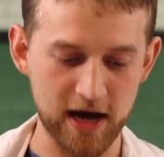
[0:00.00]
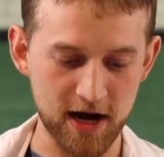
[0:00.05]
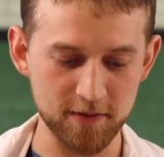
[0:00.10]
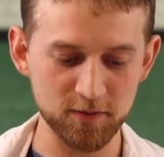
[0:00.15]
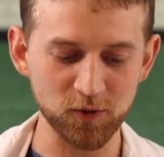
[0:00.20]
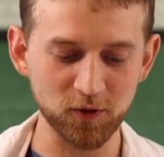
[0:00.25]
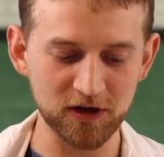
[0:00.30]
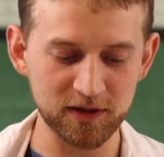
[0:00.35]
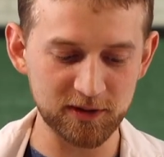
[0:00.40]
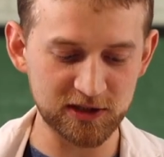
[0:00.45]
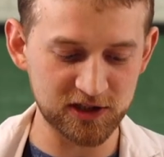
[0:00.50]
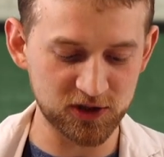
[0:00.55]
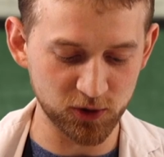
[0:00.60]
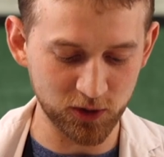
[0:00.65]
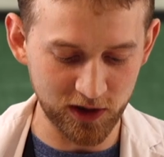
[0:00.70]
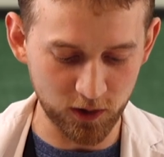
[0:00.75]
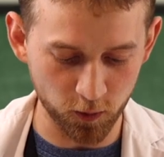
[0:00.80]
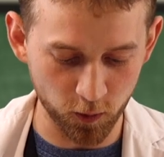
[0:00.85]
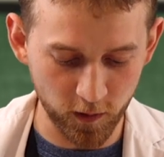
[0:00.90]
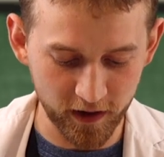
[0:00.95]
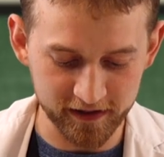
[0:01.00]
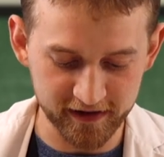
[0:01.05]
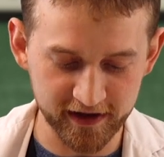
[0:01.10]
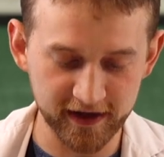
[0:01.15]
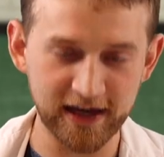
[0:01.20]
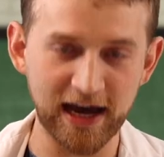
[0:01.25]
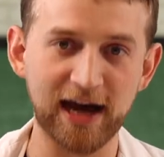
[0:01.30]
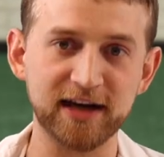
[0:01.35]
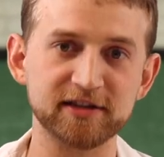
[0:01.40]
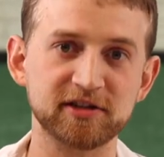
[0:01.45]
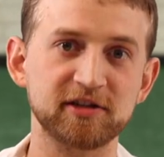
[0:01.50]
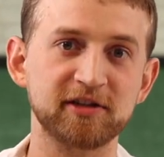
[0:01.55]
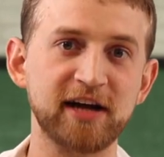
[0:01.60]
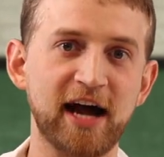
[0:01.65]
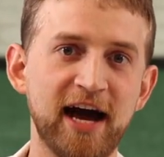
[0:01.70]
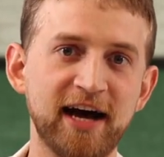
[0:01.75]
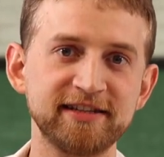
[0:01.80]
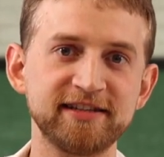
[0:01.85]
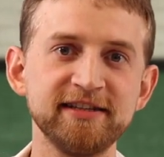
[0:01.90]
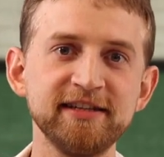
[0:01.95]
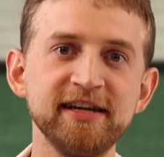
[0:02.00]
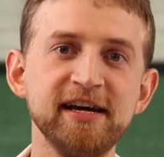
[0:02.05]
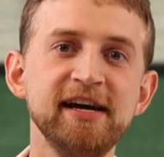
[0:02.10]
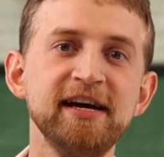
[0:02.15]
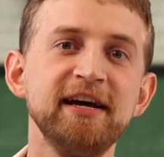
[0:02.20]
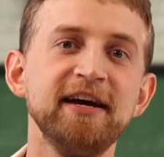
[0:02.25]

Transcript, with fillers: I'm going to be doing with gastric acid.